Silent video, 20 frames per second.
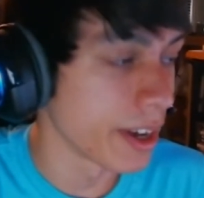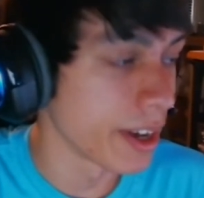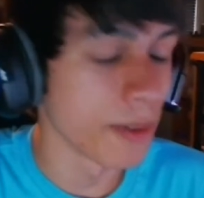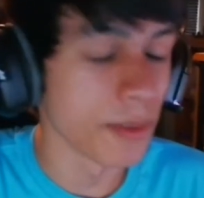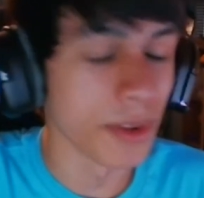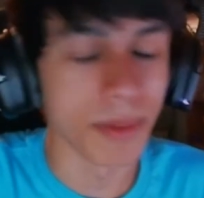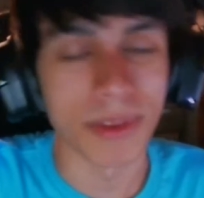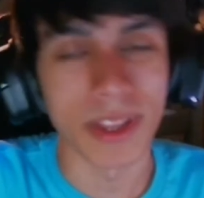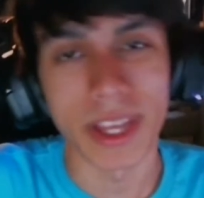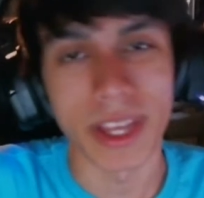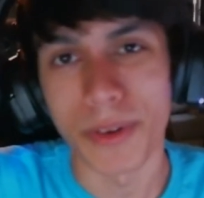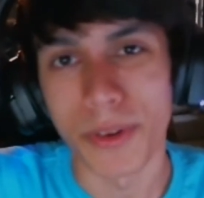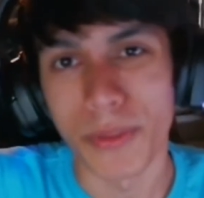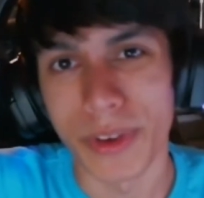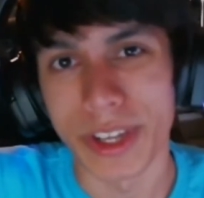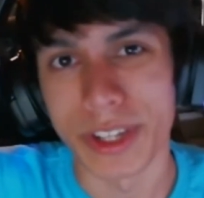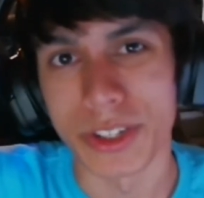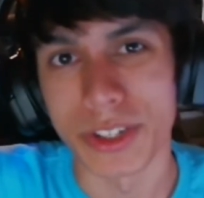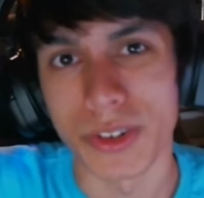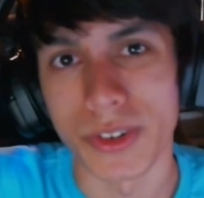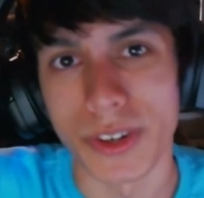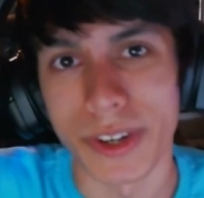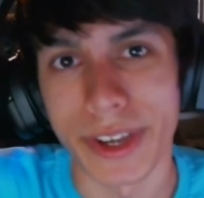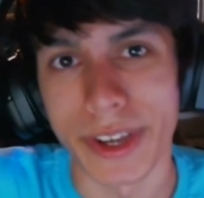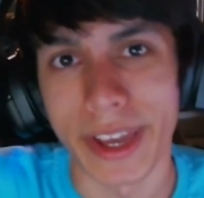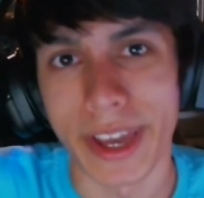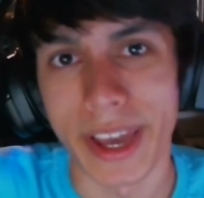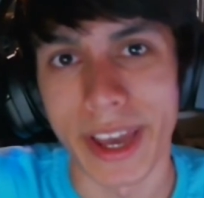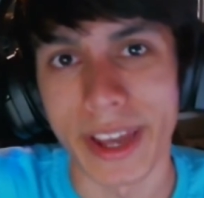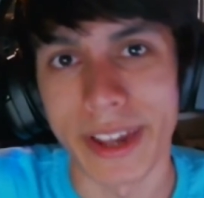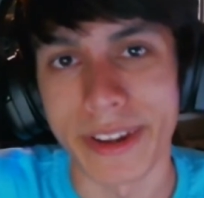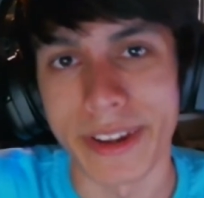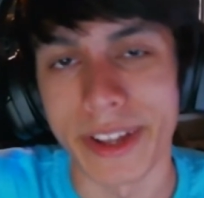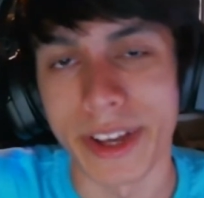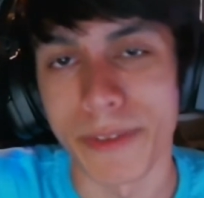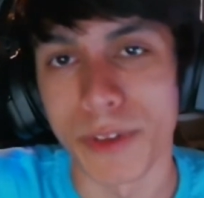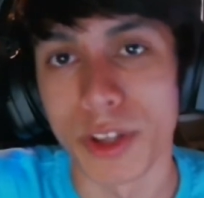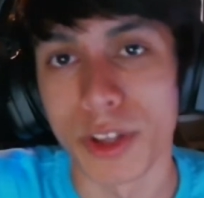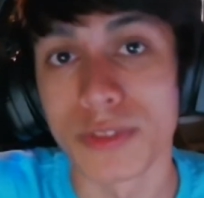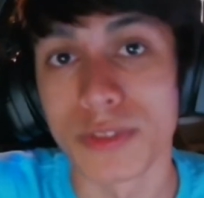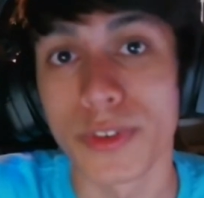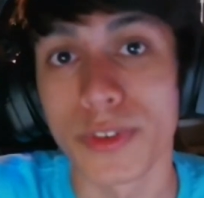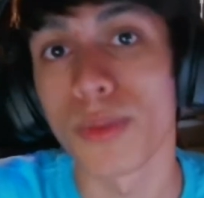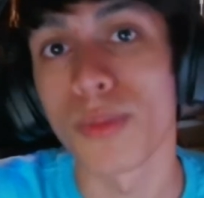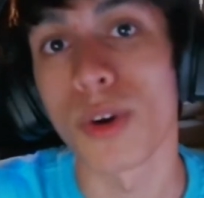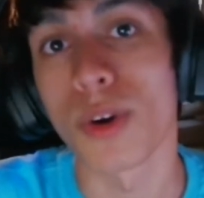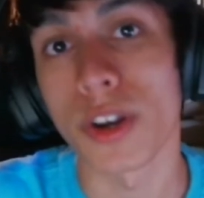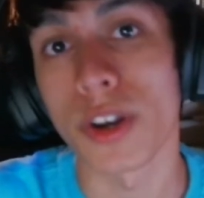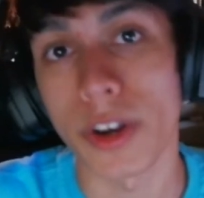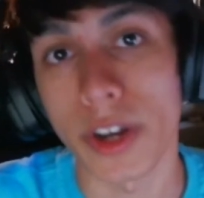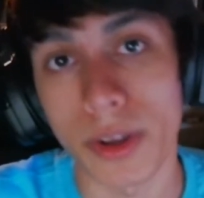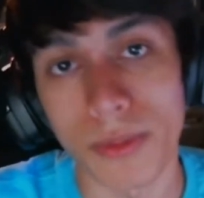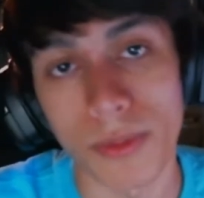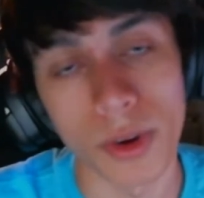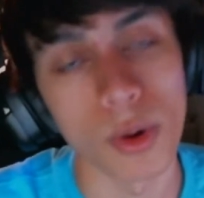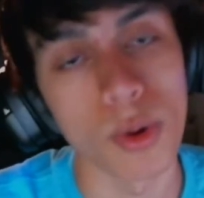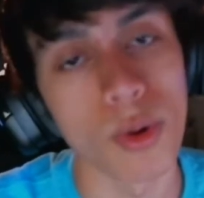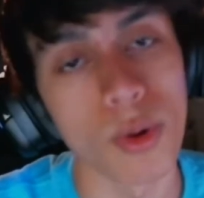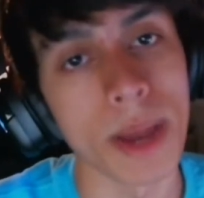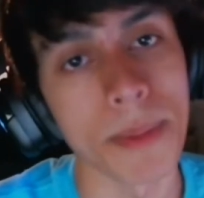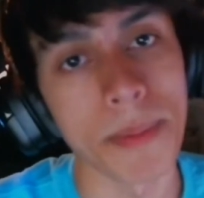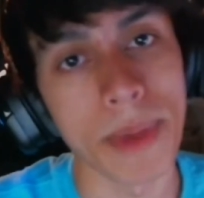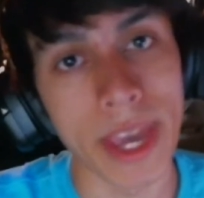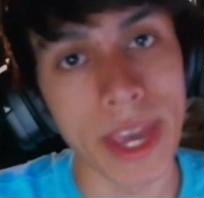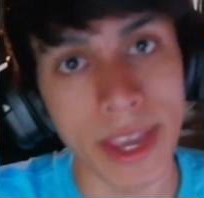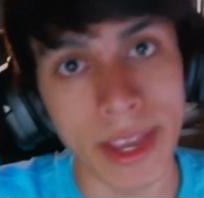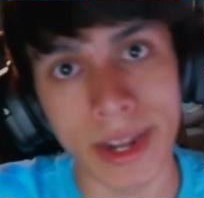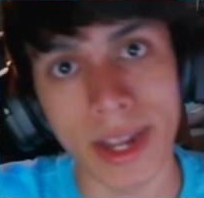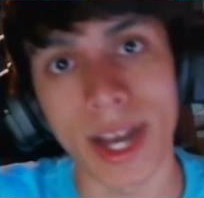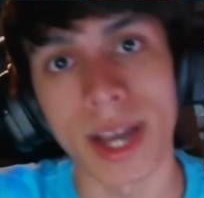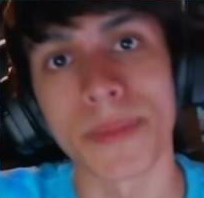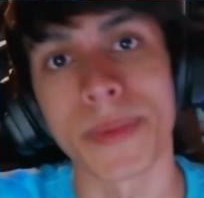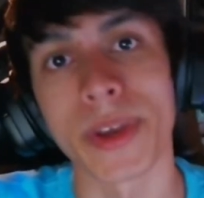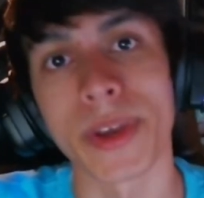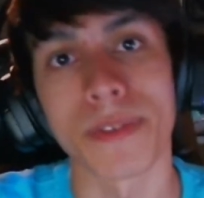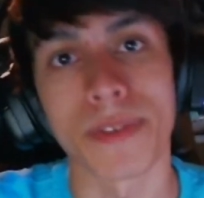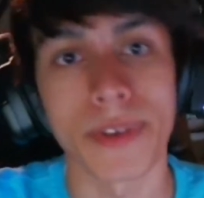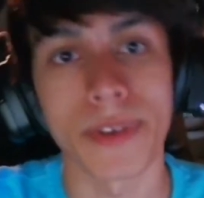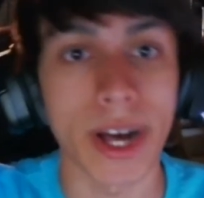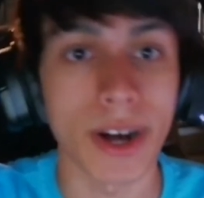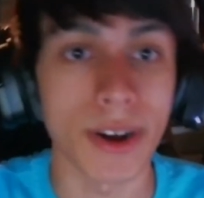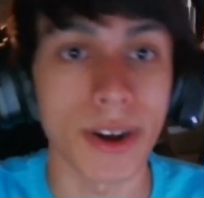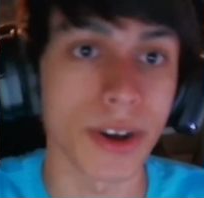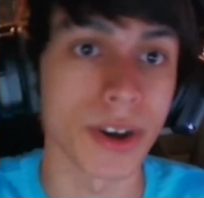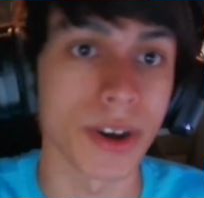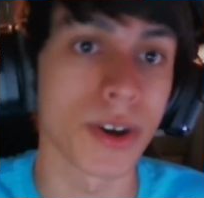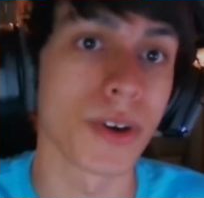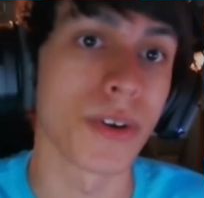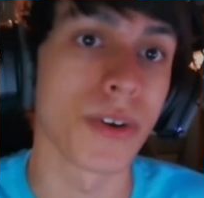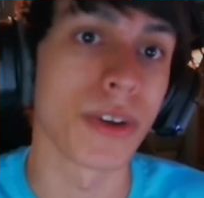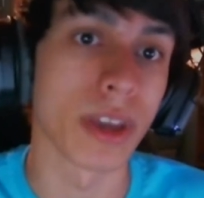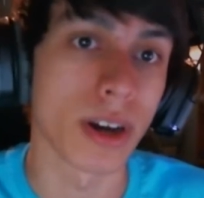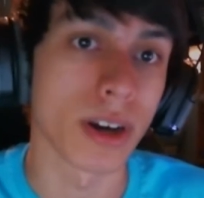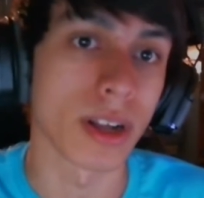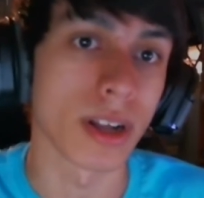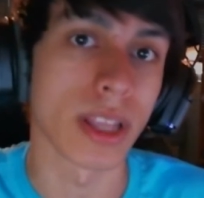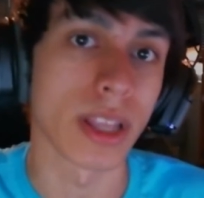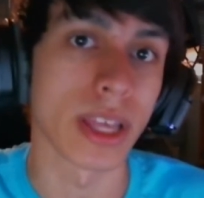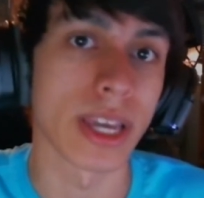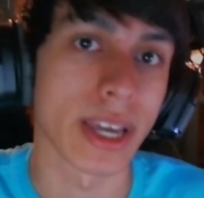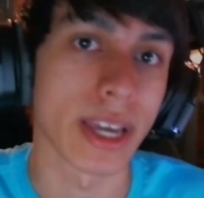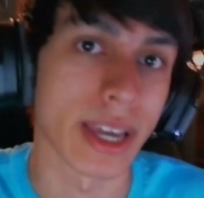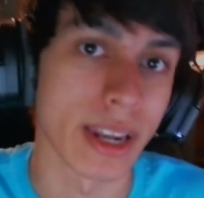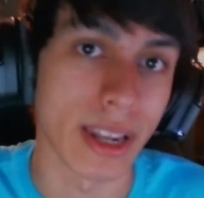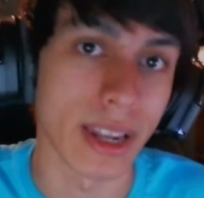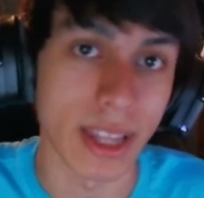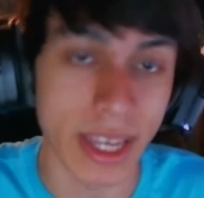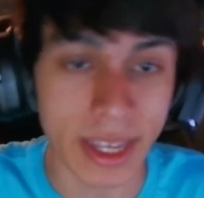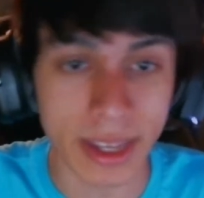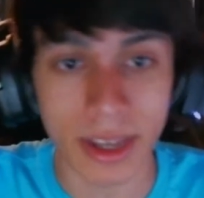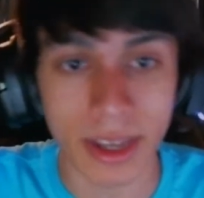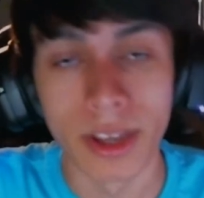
We play what we enjoy. And for those of you wondering who I main Falco, Young Link, and Link.